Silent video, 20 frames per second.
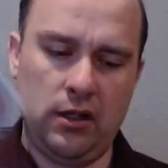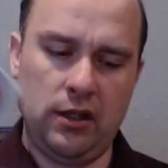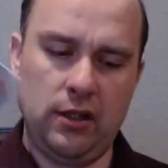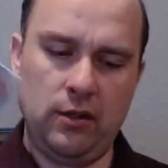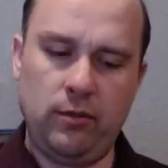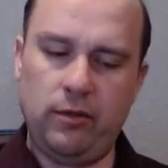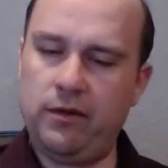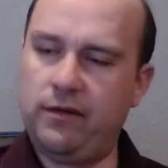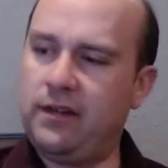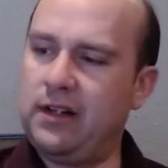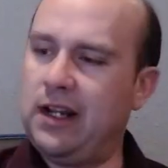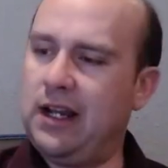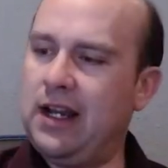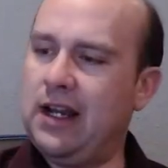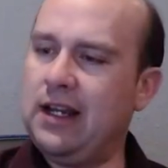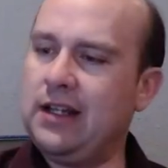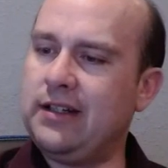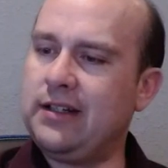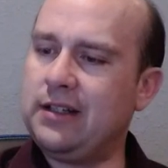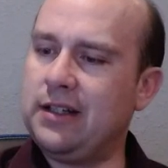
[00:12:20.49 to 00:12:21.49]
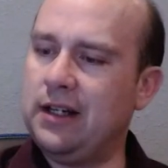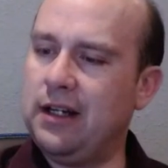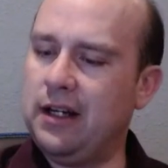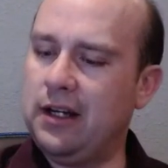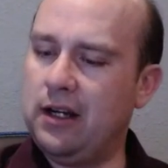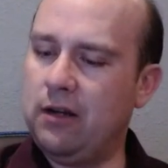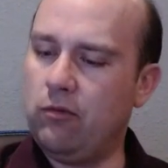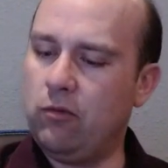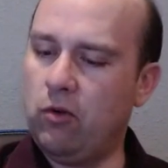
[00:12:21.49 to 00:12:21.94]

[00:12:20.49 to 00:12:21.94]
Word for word: Then we've got uh,